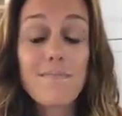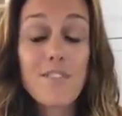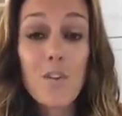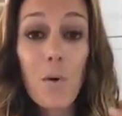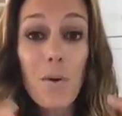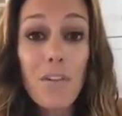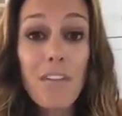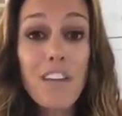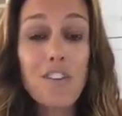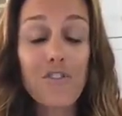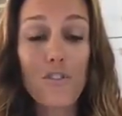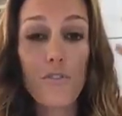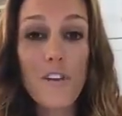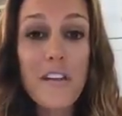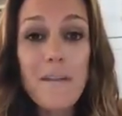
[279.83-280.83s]
Dorothy
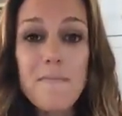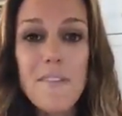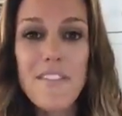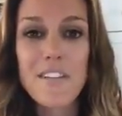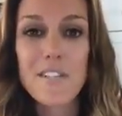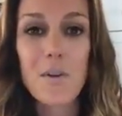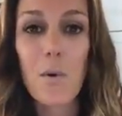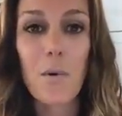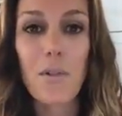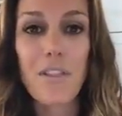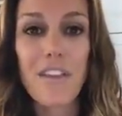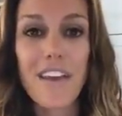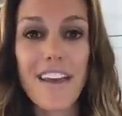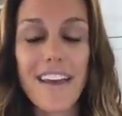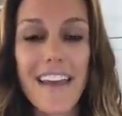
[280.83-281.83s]
dreamed this whole
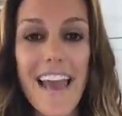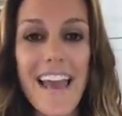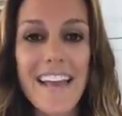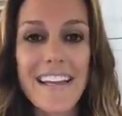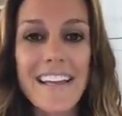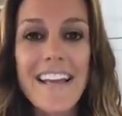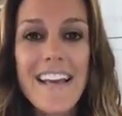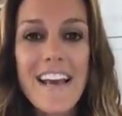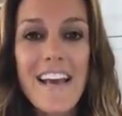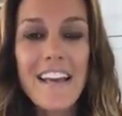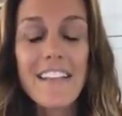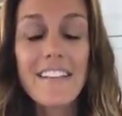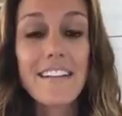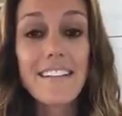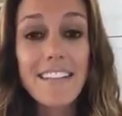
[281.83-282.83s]
thing, and
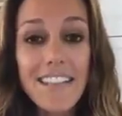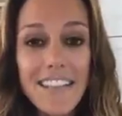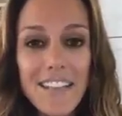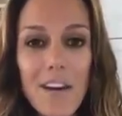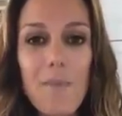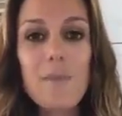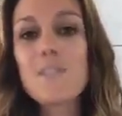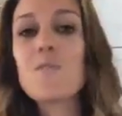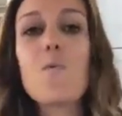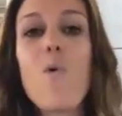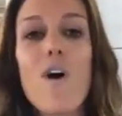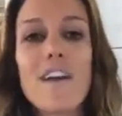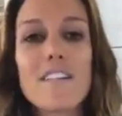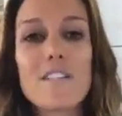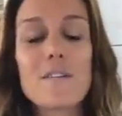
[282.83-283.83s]
Glinda was the
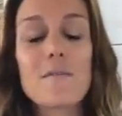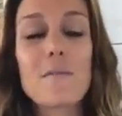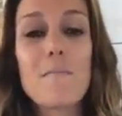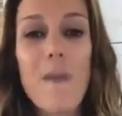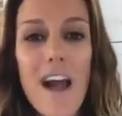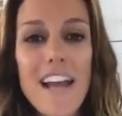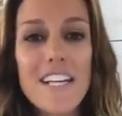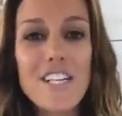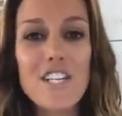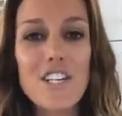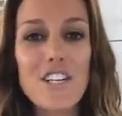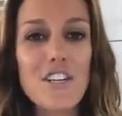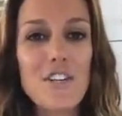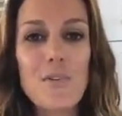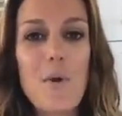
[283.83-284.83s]
one to remind
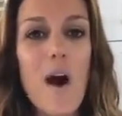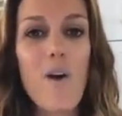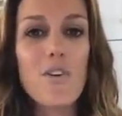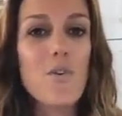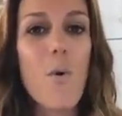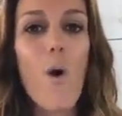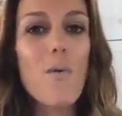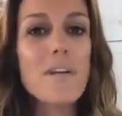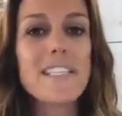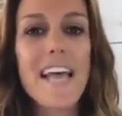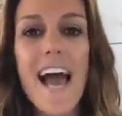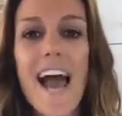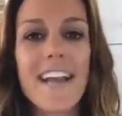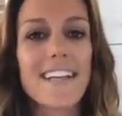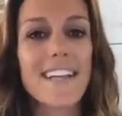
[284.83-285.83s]
her you always
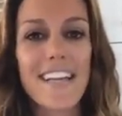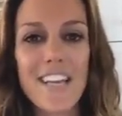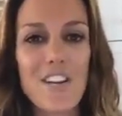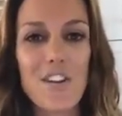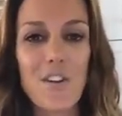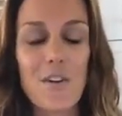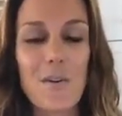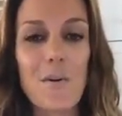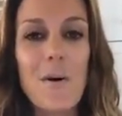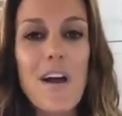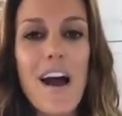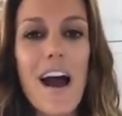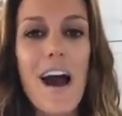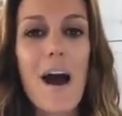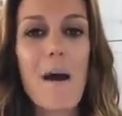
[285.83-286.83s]
had it in you,
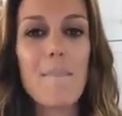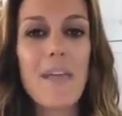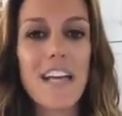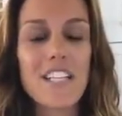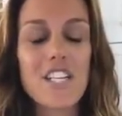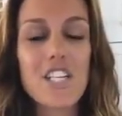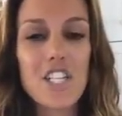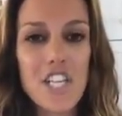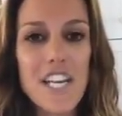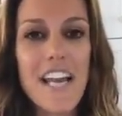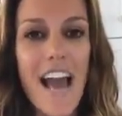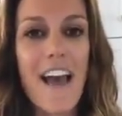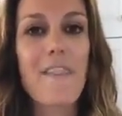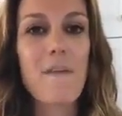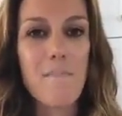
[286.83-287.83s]
that she
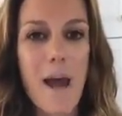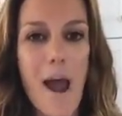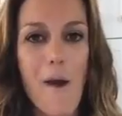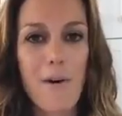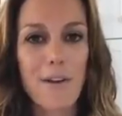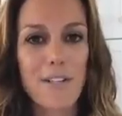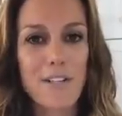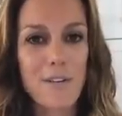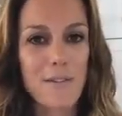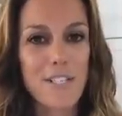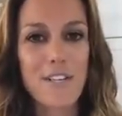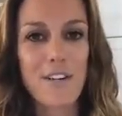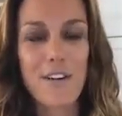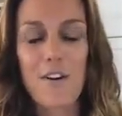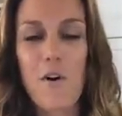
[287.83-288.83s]
had the power to
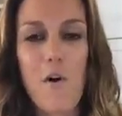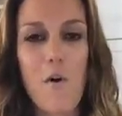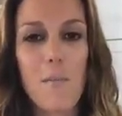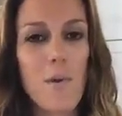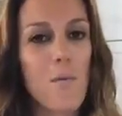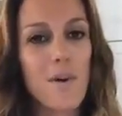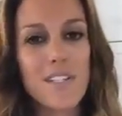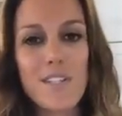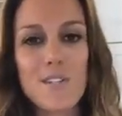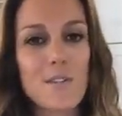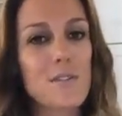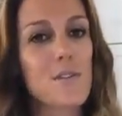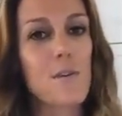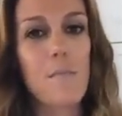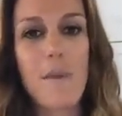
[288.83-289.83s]
return it home. It wasn't
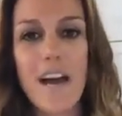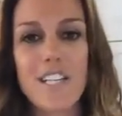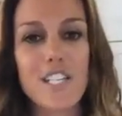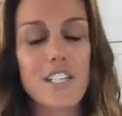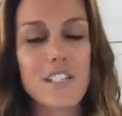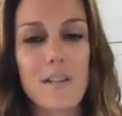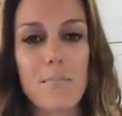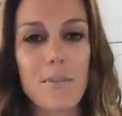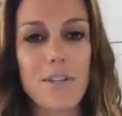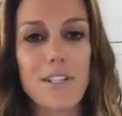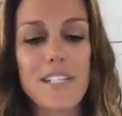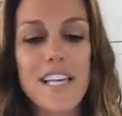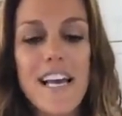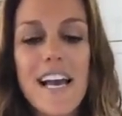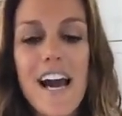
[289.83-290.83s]
those little magic slippers.